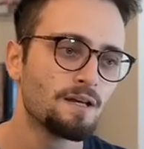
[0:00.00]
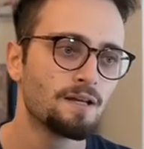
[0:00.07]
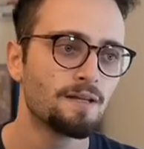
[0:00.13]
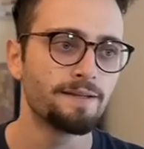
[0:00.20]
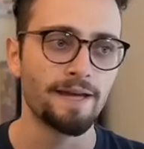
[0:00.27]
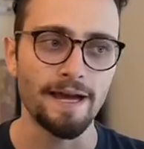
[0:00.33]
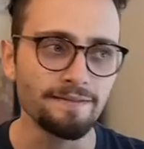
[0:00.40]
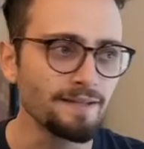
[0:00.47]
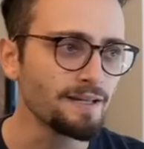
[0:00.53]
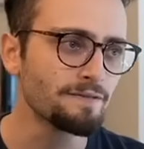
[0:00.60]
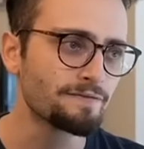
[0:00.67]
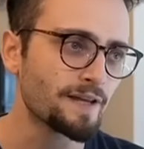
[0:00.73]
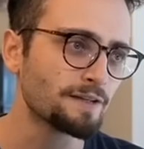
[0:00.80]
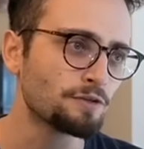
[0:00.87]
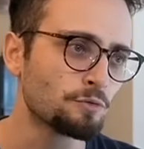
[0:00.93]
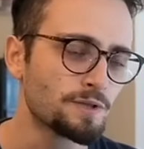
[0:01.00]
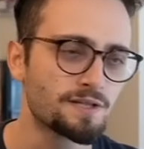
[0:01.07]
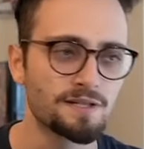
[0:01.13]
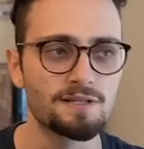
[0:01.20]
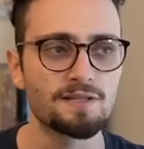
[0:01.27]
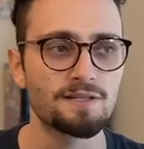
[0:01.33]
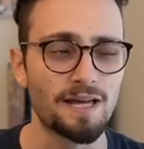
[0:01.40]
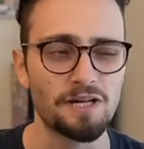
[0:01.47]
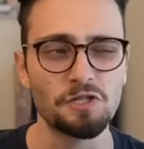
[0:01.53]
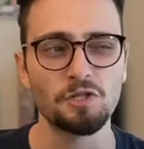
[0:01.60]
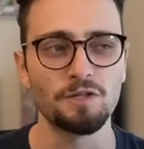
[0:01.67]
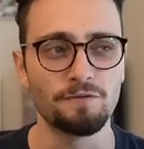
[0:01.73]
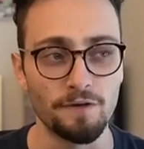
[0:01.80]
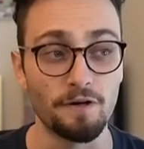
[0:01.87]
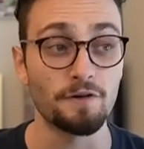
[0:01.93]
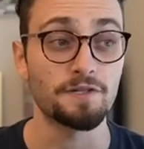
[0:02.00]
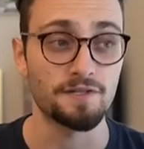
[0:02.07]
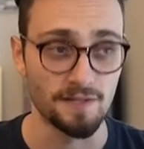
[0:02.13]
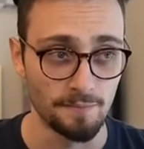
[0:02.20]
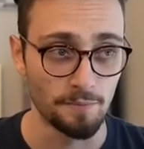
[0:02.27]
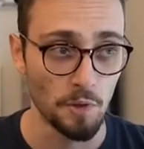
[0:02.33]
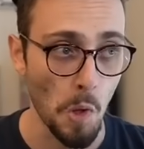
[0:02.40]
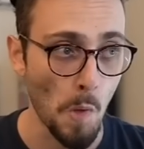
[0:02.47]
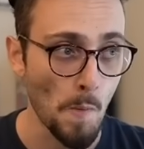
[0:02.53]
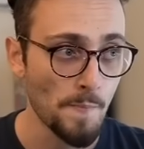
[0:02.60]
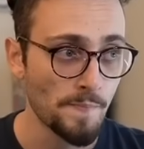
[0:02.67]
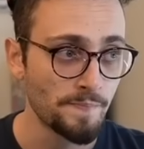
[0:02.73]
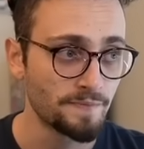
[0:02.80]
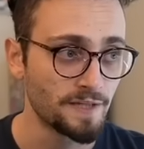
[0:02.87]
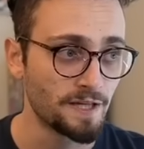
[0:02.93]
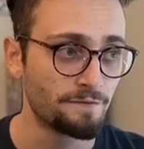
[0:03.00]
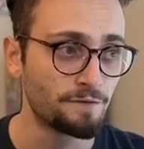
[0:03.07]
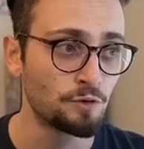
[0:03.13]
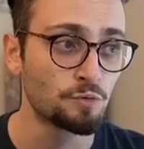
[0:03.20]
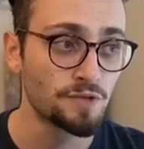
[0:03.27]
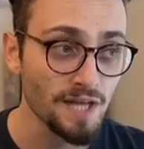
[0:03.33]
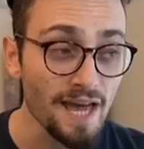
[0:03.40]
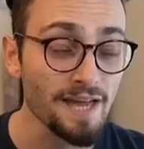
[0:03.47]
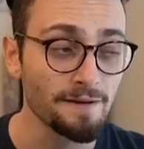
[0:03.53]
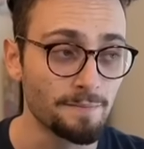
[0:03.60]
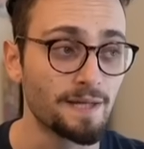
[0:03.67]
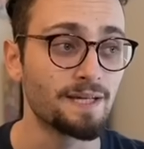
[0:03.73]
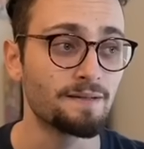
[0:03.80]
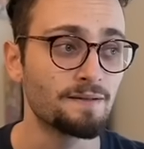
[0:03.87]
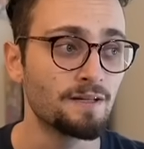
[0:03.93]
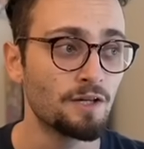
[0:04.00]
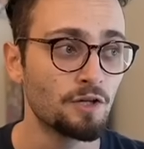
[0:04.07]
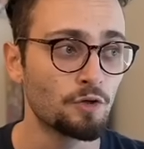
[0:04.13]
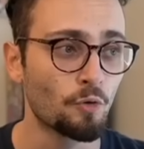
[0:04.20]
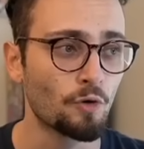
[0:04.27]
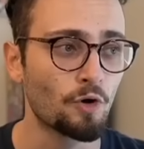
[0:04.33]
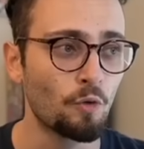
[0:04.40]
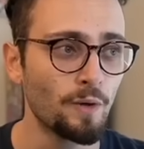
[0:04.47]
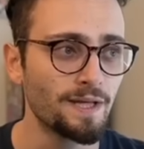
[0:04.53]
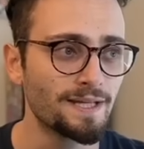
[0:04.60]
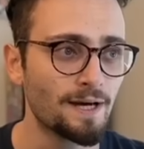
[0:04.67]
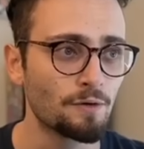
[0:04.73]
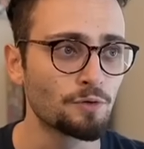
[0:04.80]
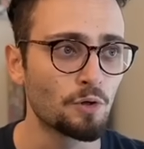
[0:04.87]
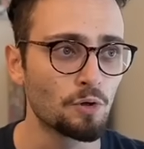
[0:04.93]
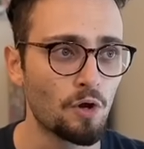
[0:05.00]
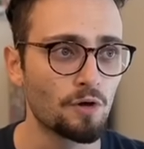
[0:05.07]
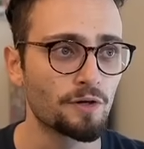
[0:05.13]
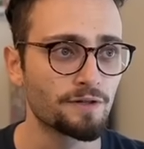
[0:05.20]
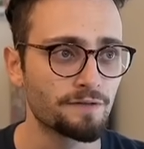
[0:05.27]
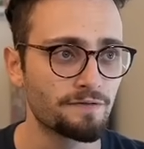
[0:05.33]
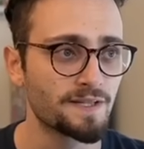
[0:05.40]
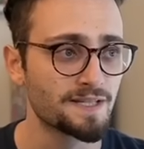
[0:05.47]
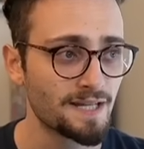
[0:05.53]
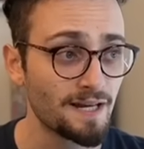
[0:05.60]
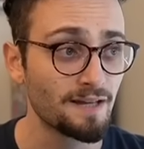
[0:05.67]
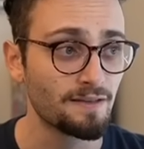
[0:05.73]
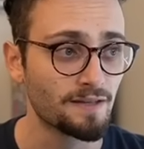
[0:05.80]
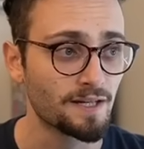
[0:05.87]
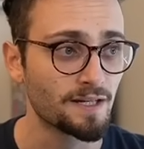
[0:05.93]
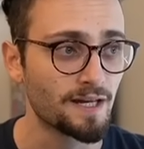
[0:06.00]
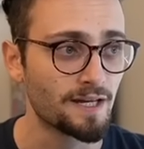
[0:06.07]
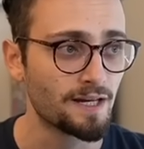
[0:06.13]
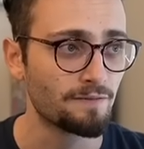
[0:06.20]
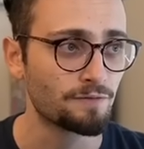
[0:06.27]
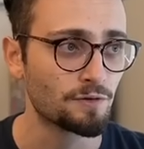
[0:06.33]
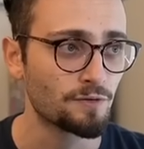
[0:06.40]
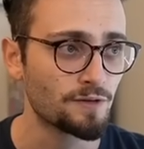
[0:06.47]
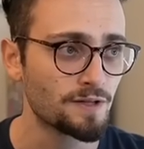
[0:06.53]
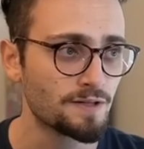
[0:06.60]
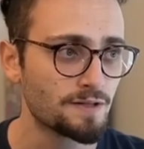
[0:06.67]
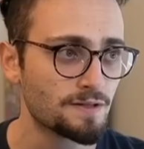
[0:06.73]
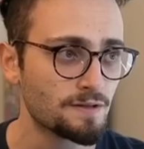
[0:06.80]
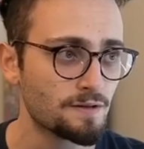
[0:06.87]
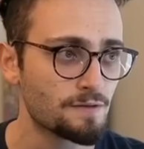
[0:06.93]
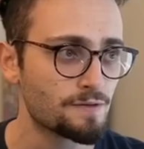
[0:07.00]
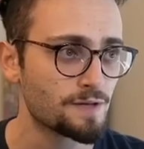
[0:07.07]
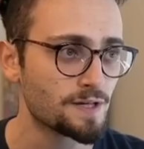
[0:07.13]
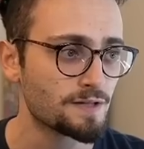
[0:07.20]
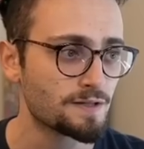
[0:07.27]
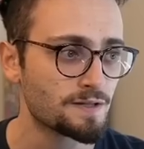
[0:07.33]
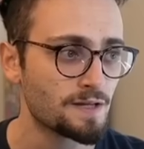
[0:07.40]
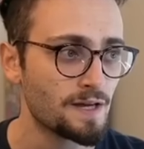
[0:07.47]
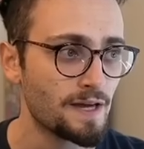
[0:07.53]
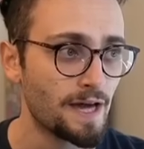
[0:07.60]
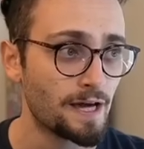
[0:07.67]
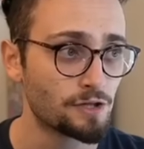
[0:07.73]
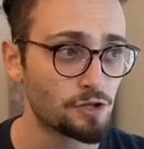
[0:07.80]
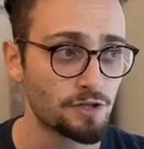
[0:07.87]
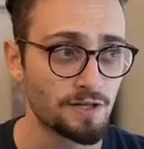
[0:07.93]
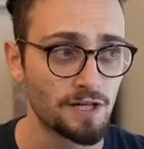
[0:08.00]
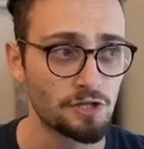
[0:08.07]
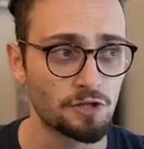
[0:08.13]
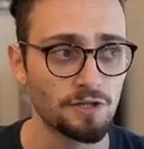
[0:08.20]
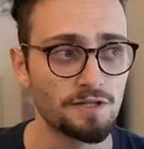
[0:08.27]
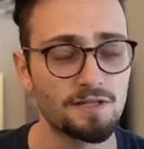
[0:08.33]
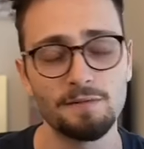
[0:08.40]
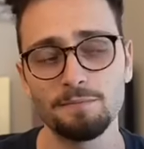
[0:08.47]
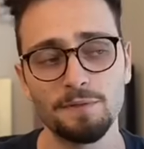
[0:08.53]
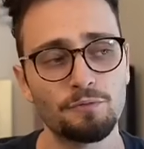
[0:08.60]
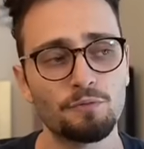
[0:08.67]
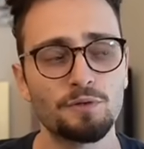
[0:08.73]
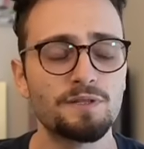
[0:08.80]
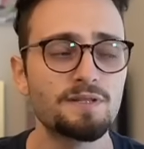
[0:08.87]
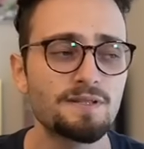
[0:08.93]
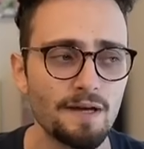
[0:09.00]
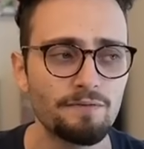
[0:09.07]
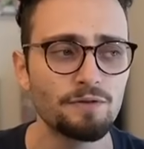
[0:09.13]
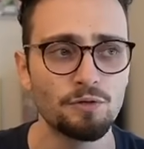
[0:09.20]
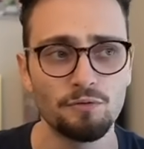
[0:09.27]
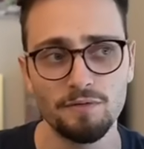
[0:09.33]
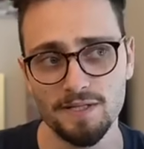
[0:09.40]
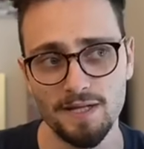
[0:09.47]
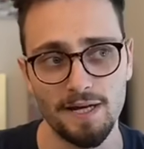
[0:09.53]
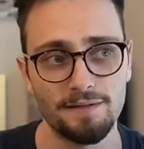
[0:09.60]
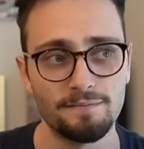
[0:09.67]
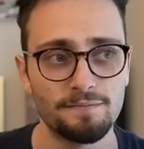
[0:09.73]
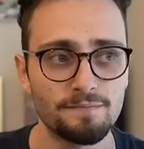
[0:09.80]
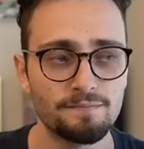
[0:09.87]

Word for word: The idea of knight to e six is actually very simple. If you take me, your queen now no longer defends anything. And after this, this, and just actually simply rook d seven, you resign.